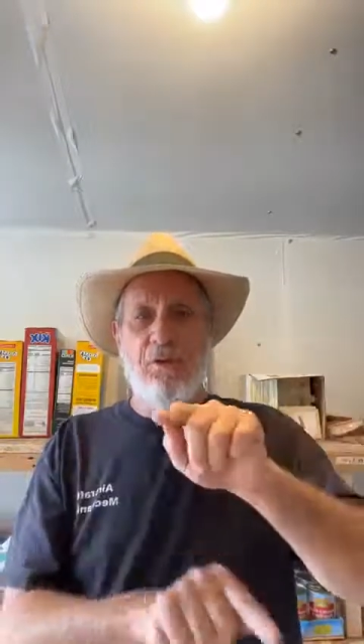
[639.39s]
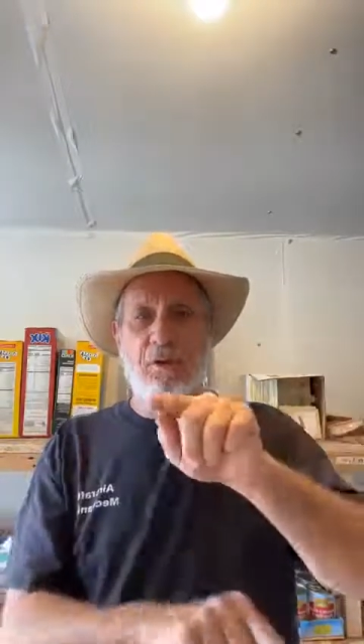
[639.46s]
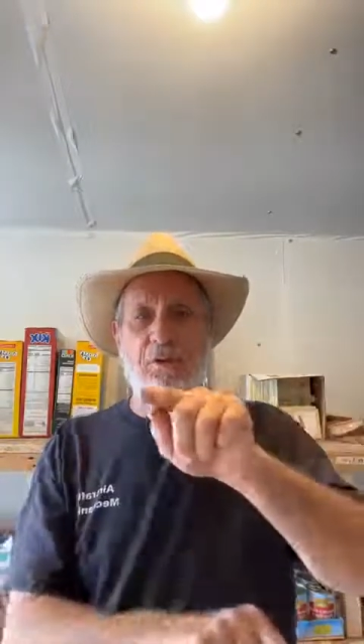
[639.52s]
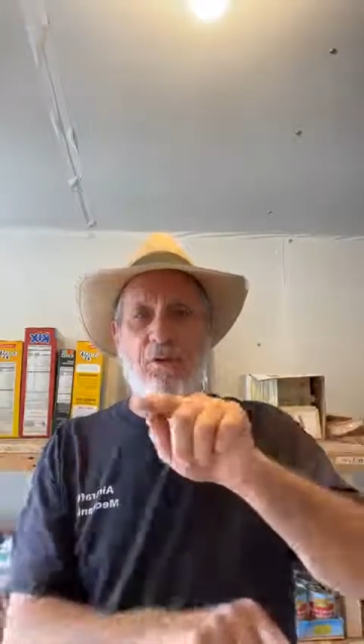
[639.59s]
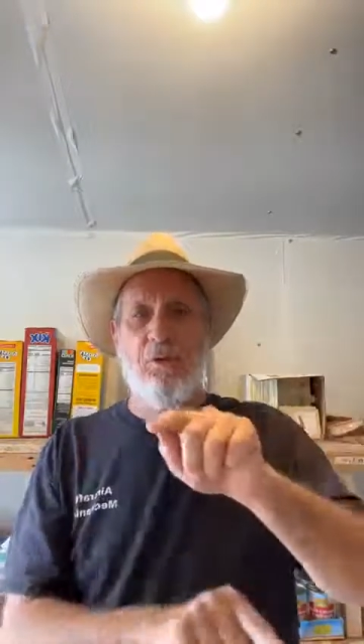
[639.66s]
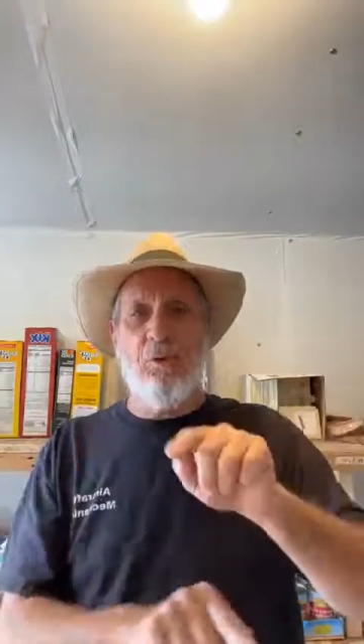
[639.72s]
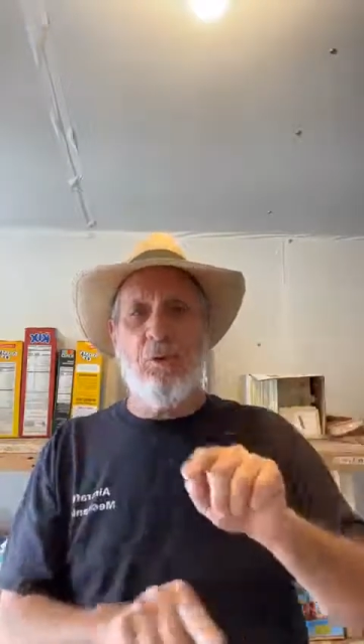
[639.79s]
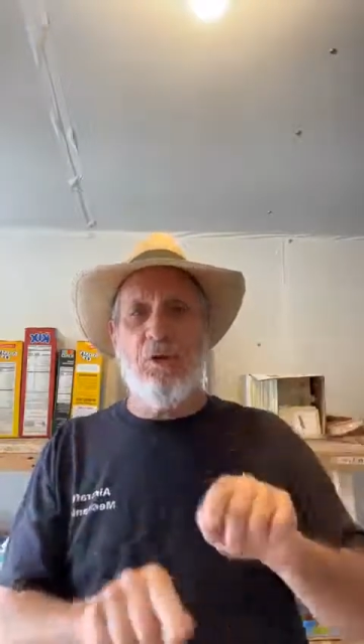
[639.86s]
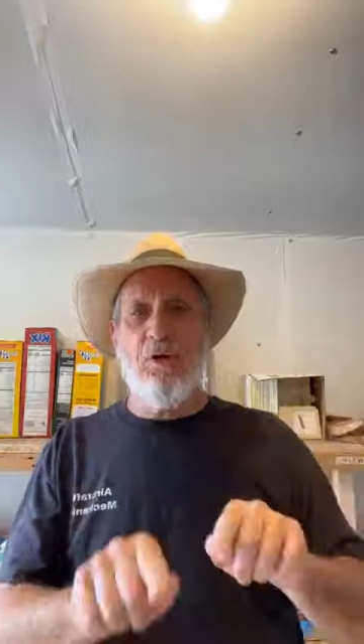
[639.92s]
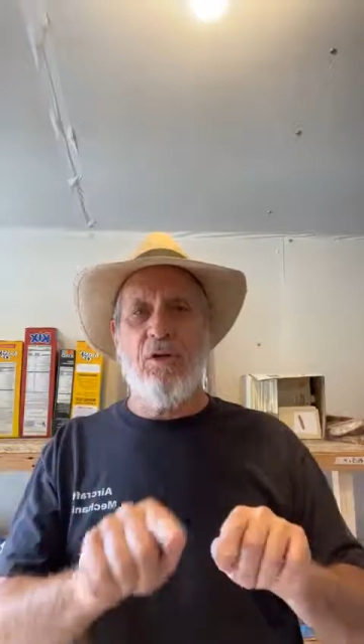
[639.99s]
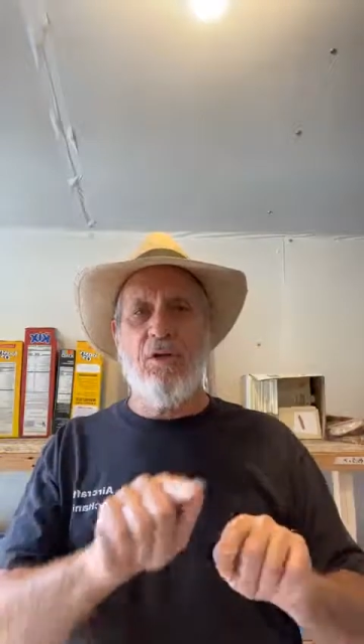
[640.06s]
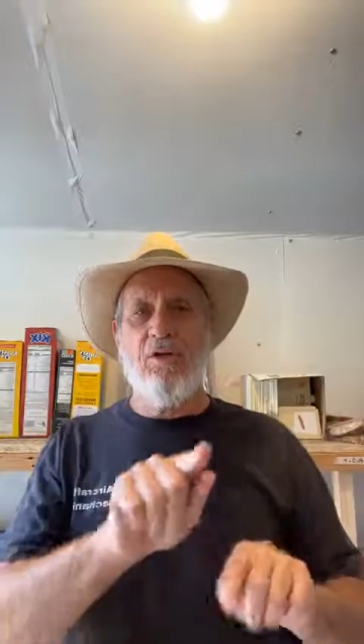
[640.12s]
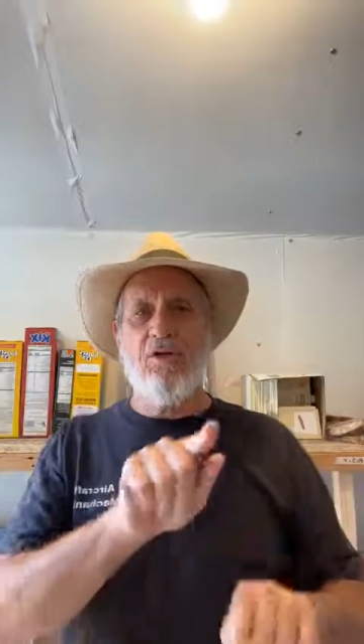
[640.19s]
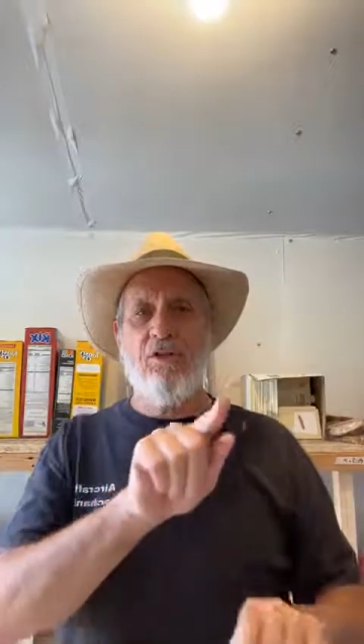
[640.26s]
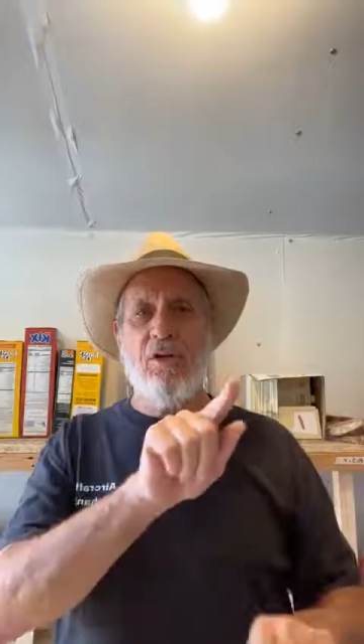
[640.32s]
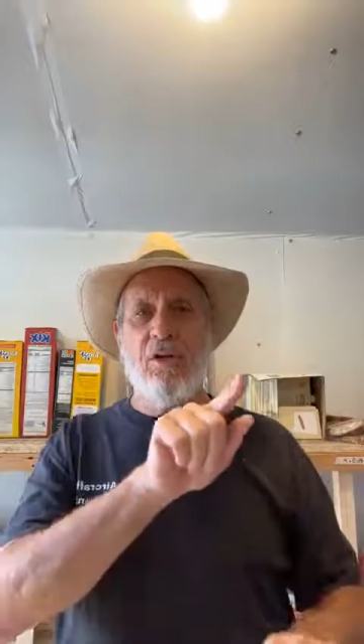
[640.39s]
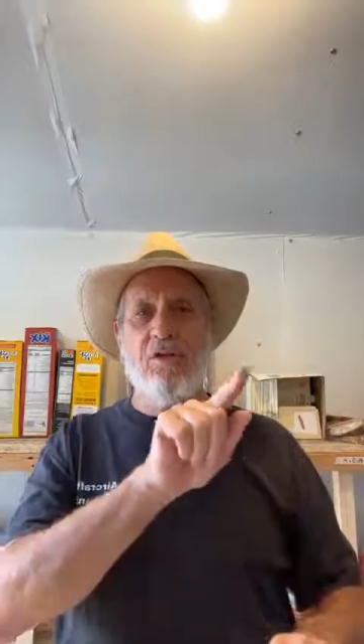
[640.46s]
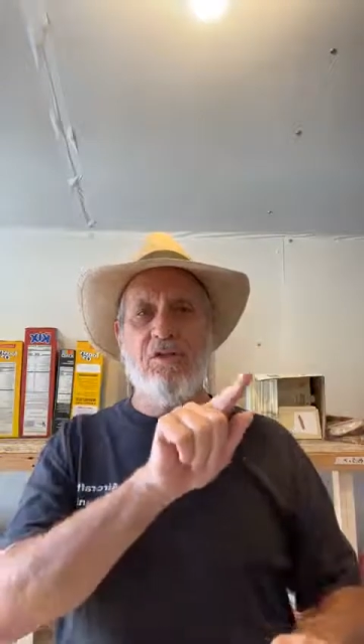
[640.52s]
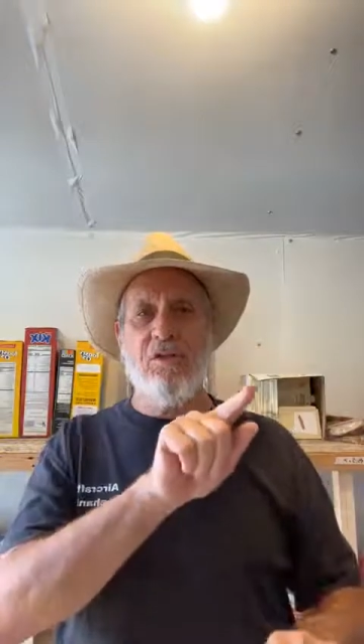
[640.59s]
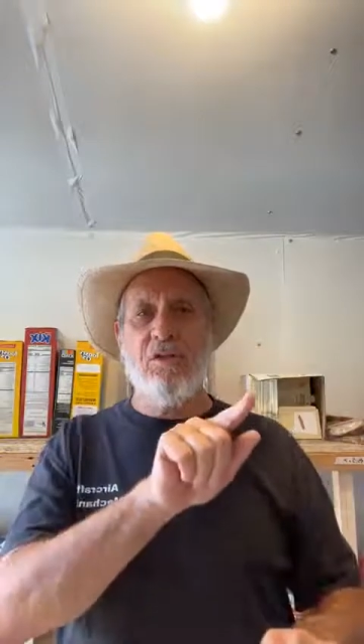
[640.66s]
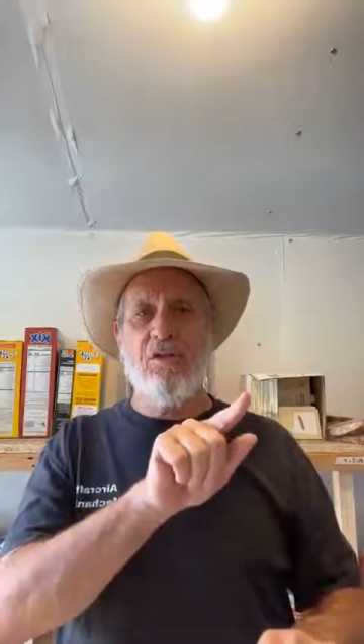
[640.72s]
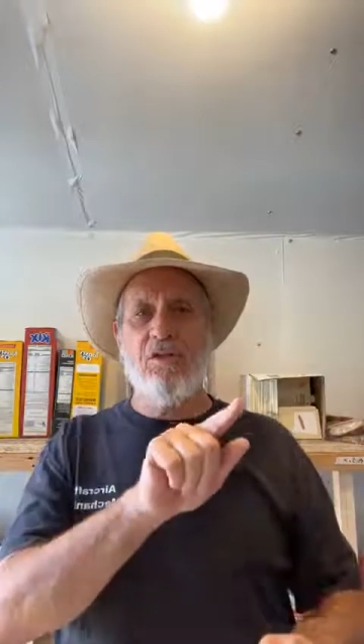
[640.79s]
different
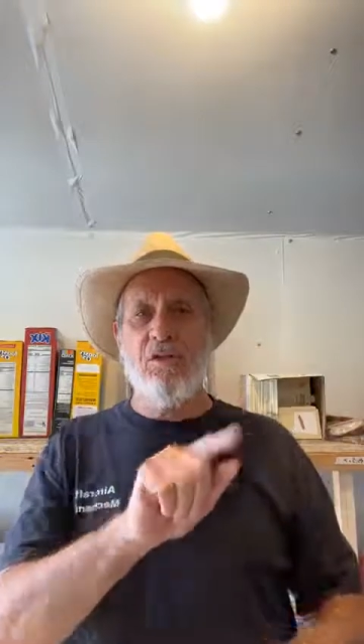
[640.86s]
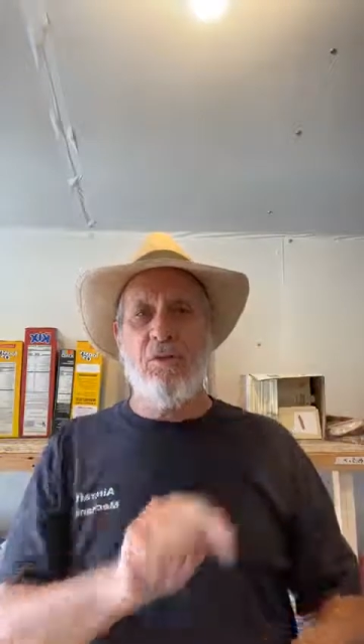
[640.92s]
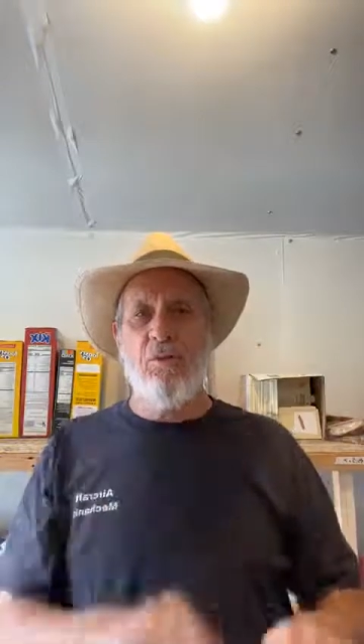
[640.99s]
organizations,